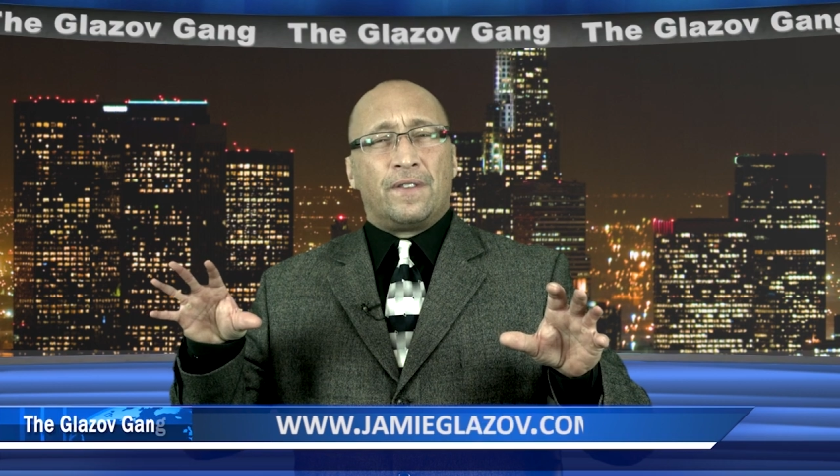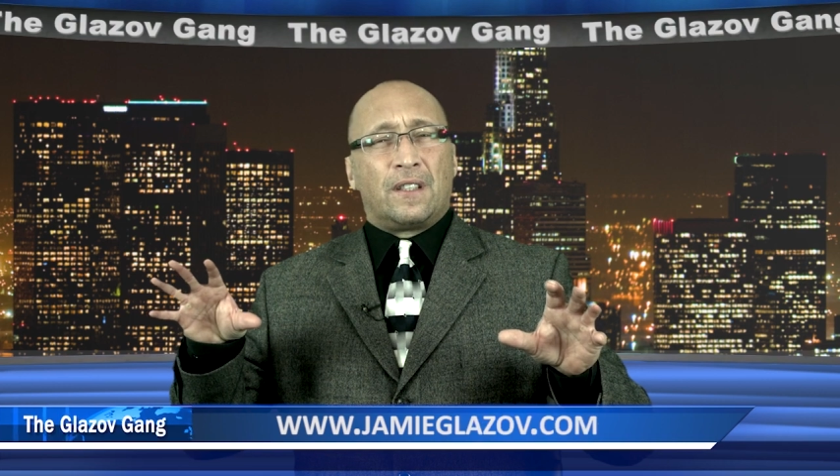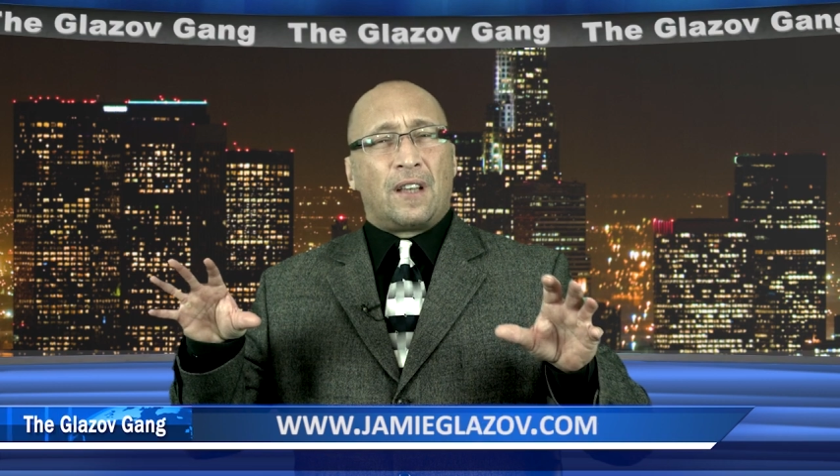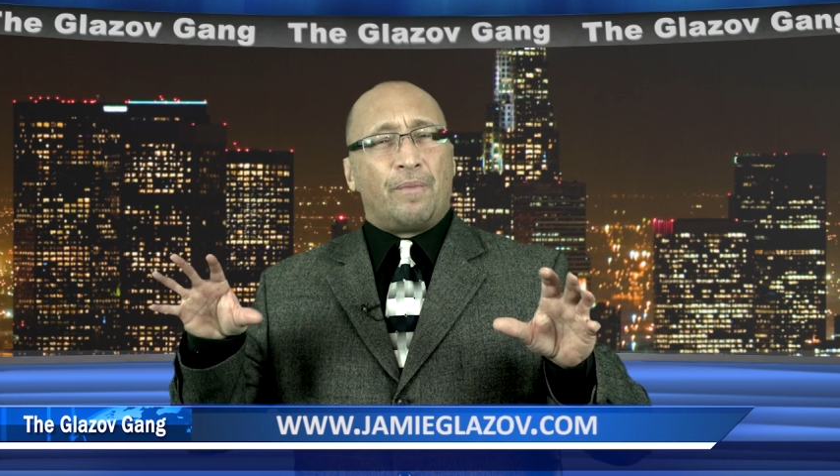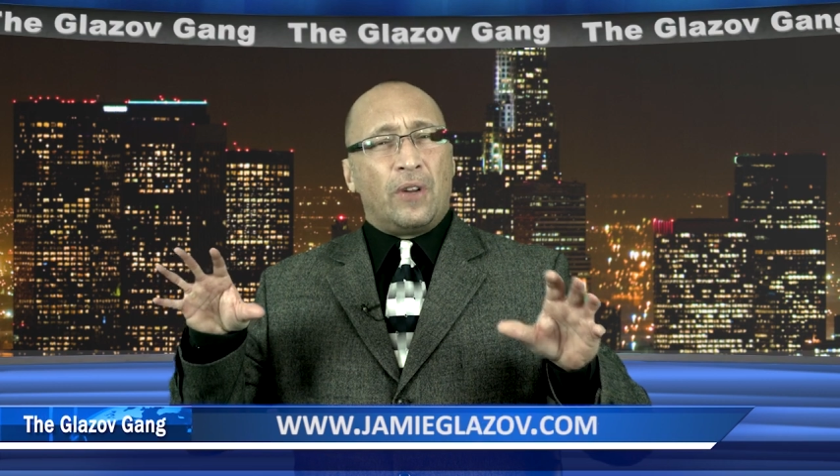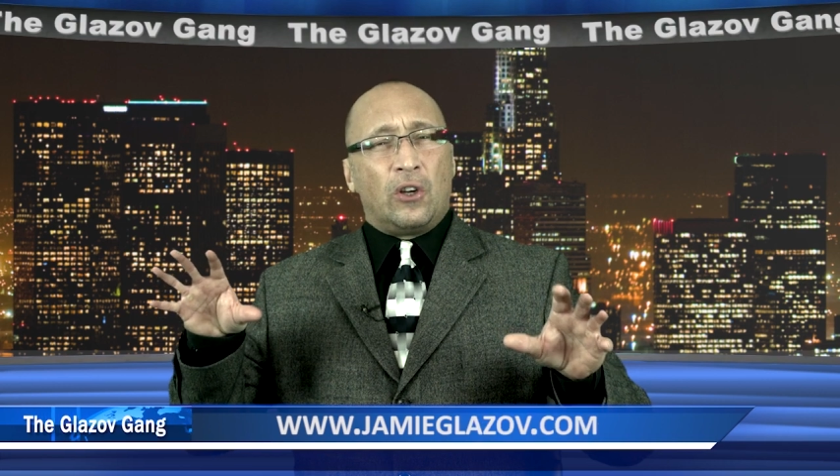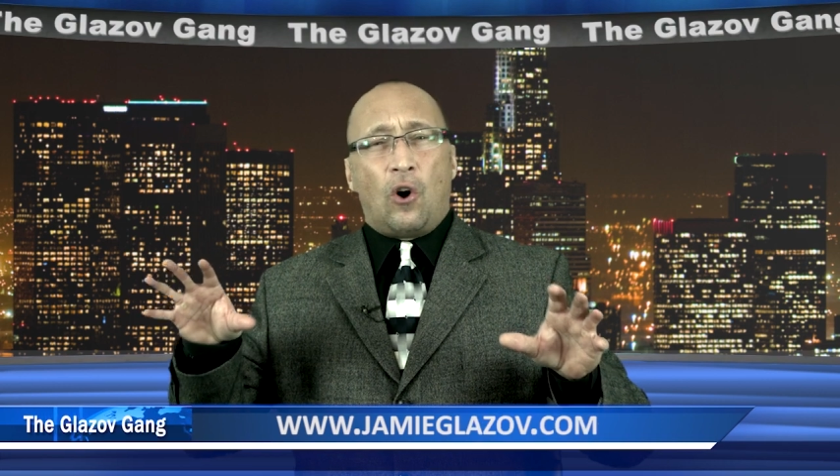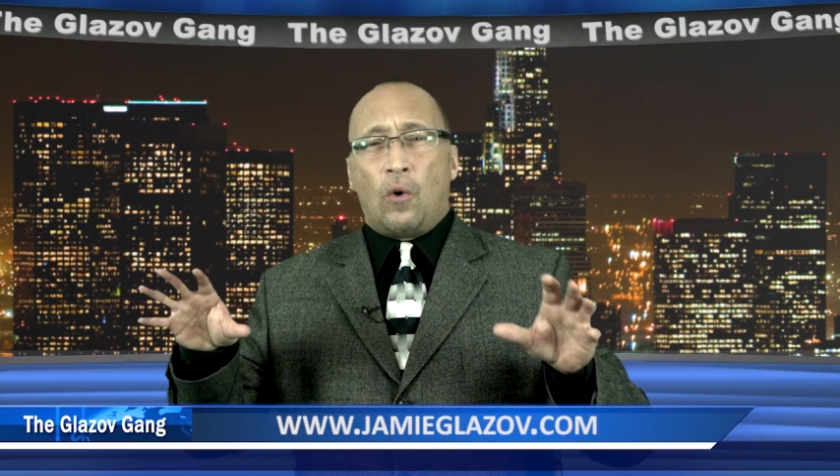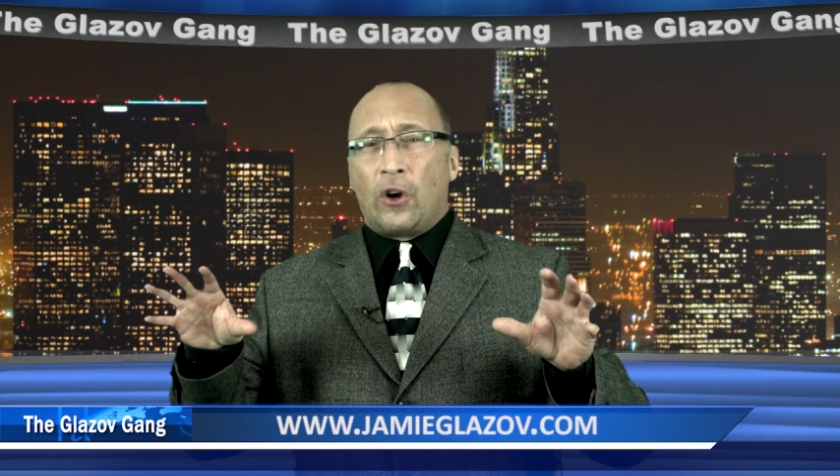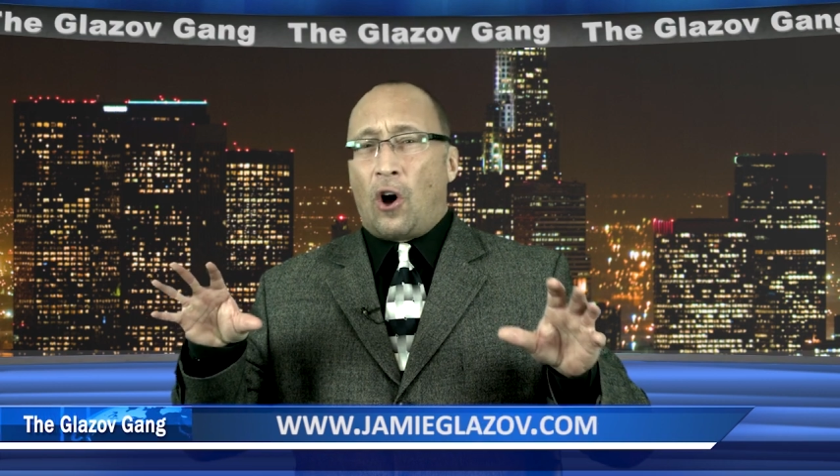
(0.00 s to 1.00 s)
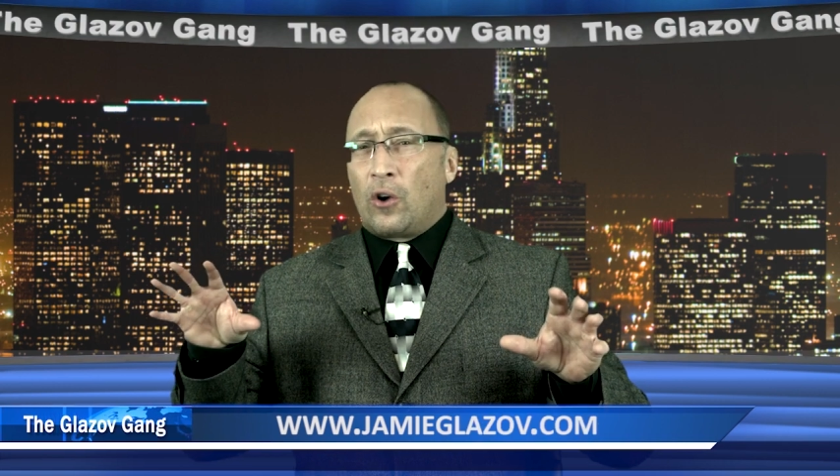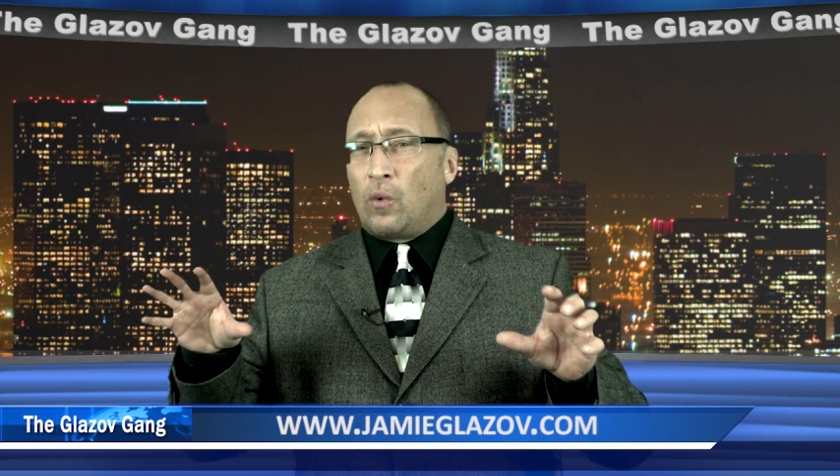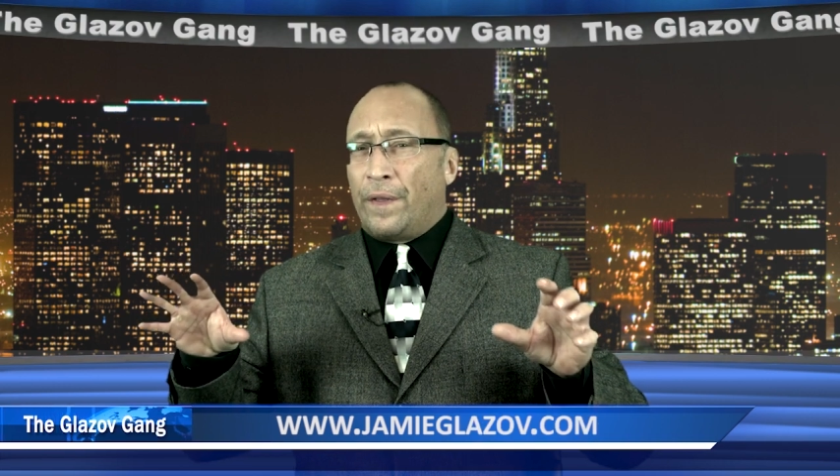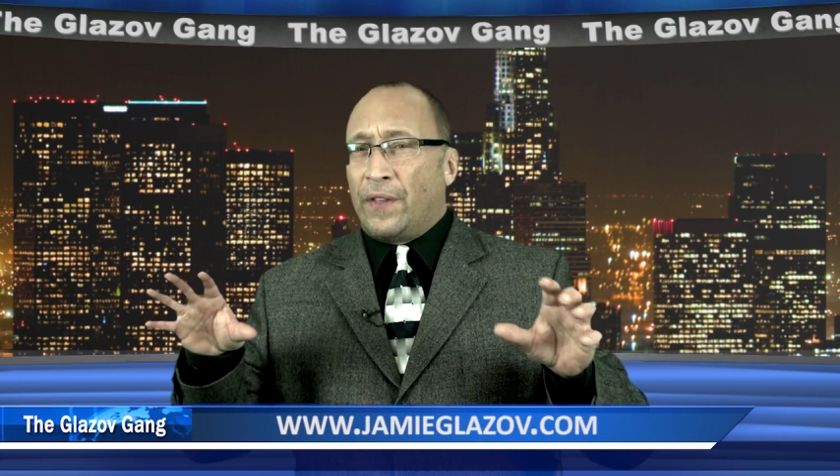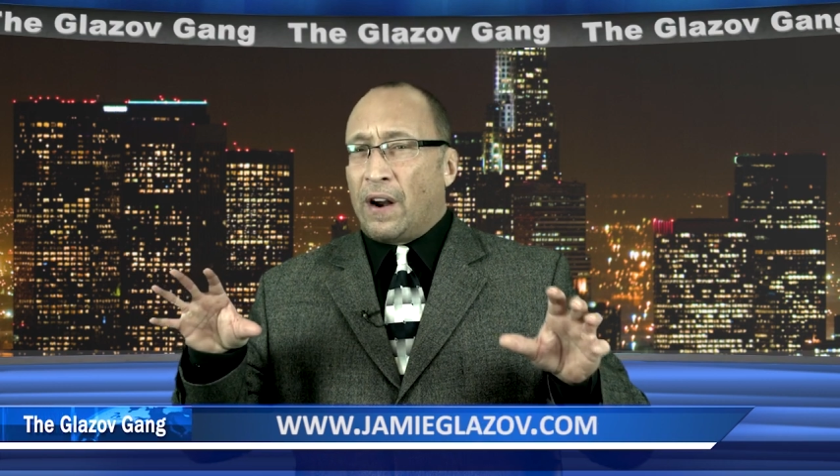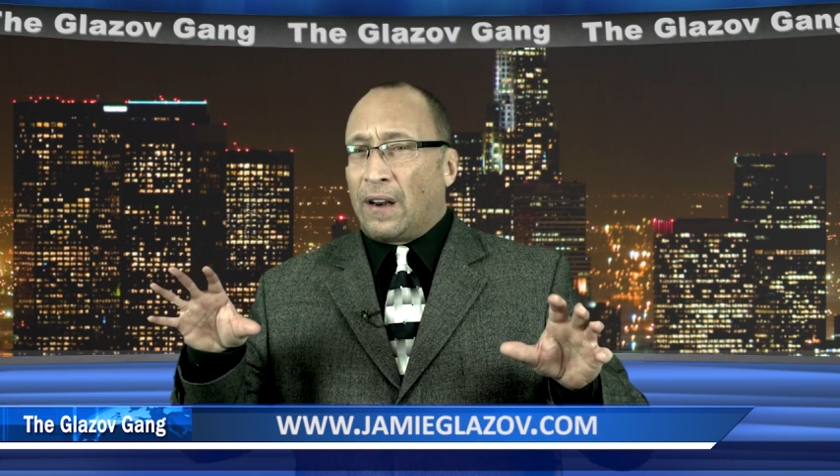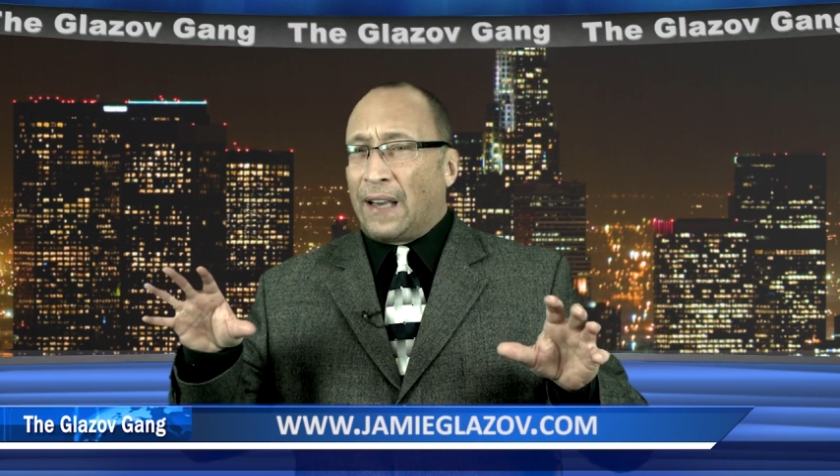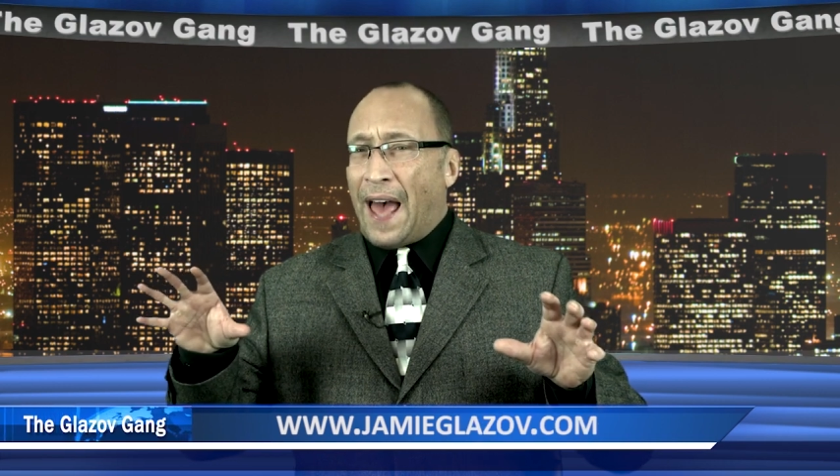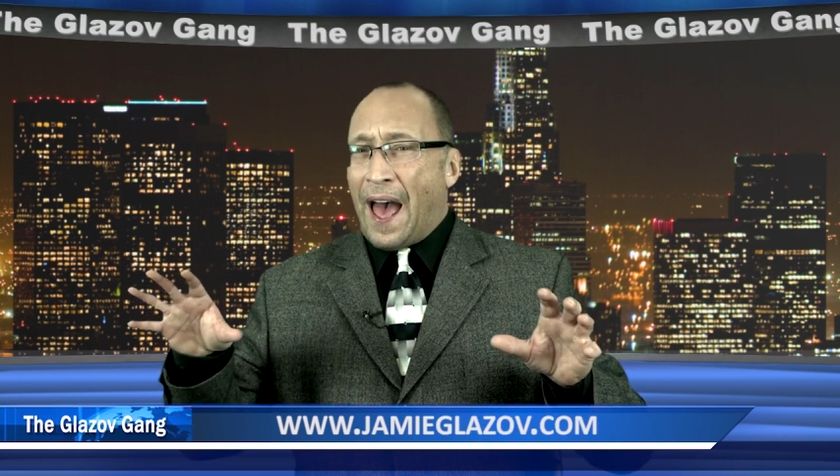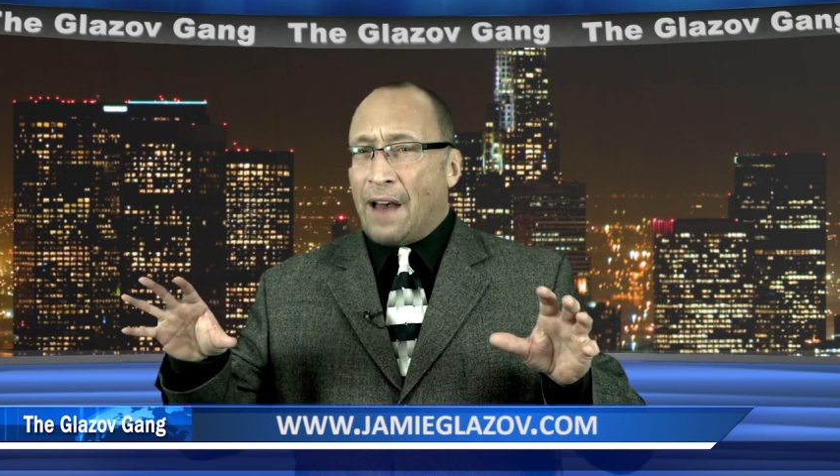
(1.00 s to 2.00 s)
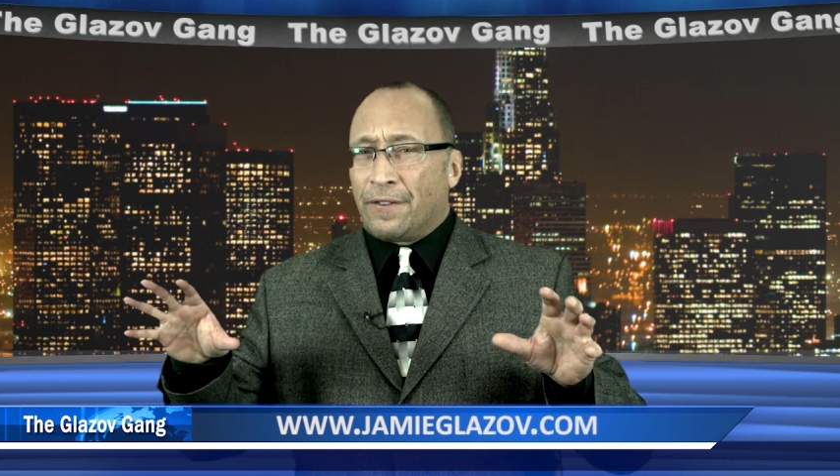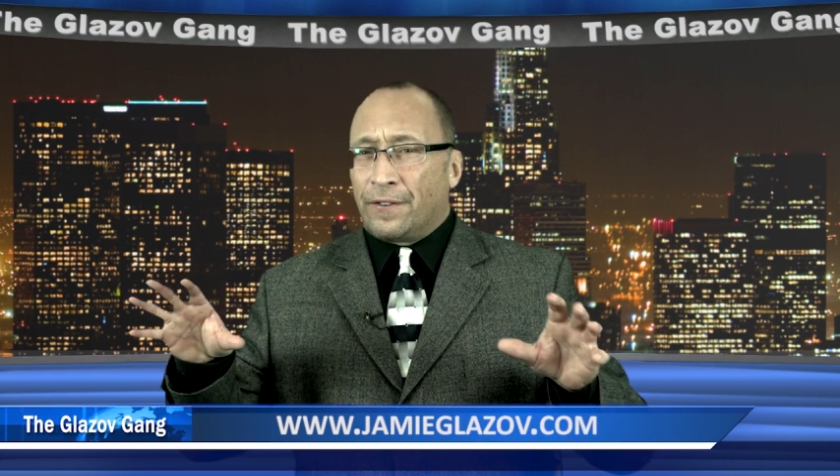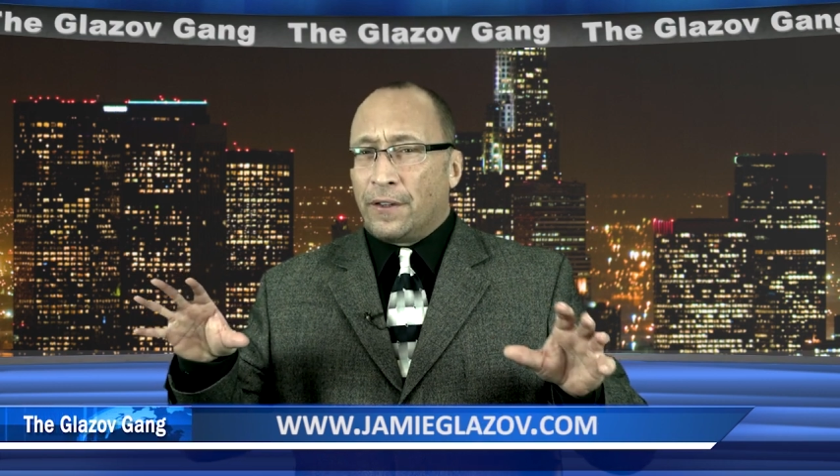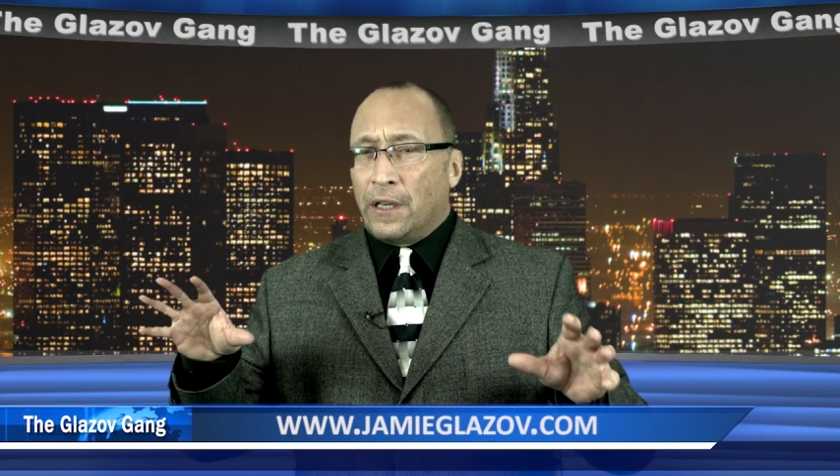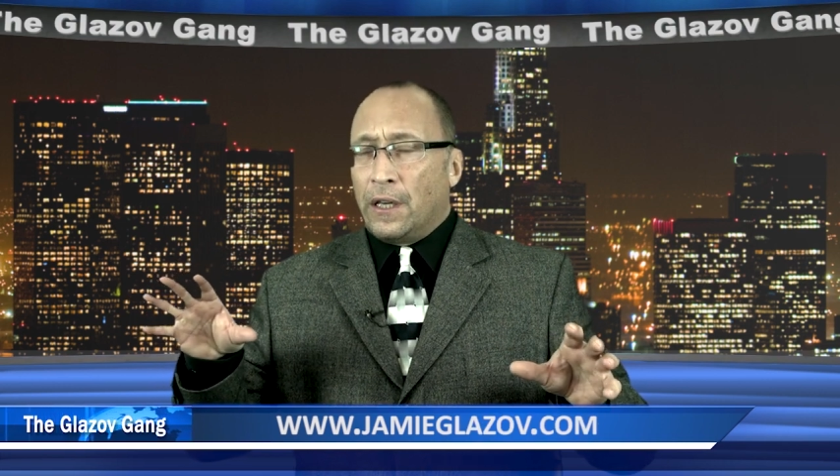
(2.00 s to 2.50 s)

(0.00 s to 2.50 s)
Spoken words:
something going on with their laugh.